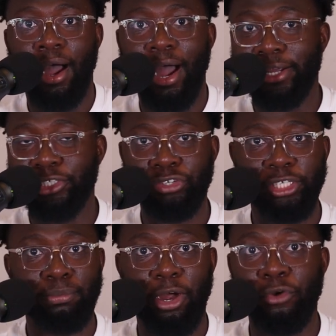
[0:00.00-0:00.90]
I can
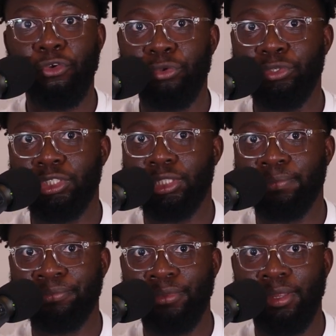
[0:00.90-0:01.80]
trace my roots
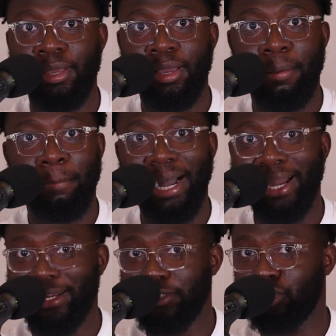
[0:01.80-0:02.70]

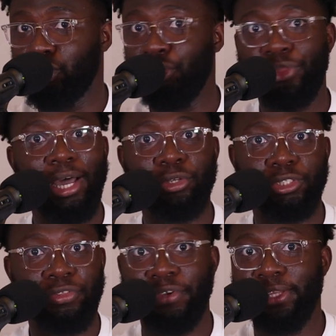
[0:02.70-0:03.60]
back
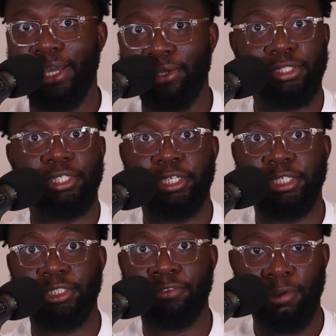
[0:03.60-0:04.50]
2,000, 3,000
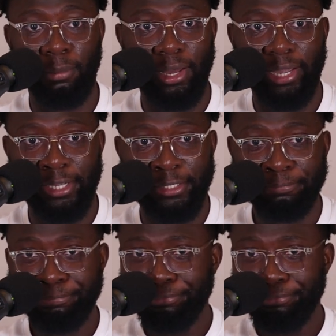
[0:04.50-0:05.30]
years from like